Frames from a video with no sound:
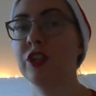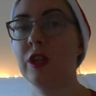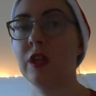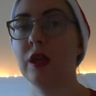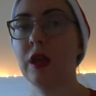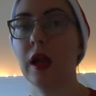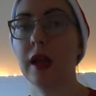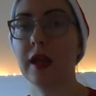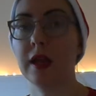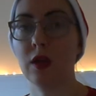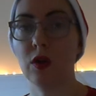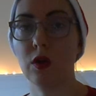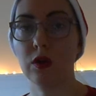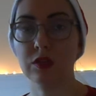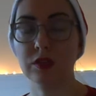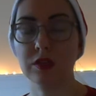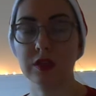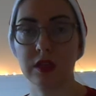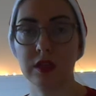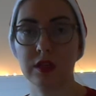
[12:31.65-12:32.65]
year I
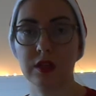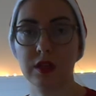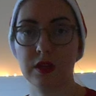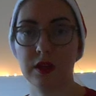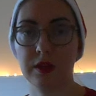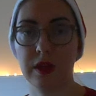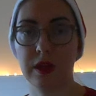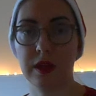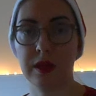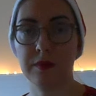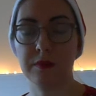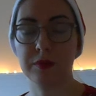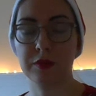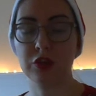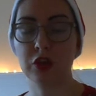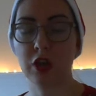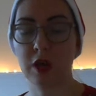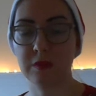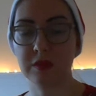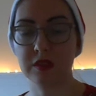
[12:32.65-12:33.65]
got
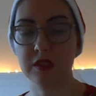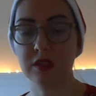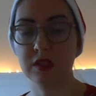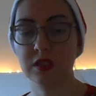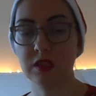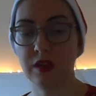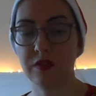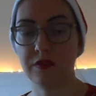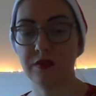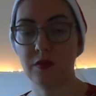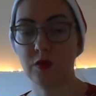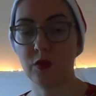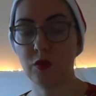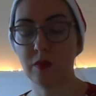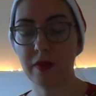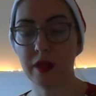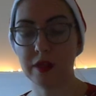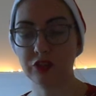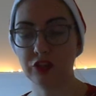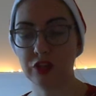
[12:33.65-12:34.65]
pyjamas and stuff all
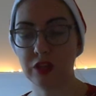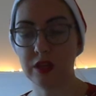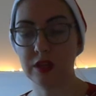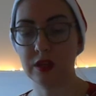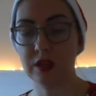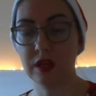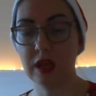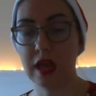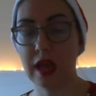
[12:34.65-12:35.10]
matching,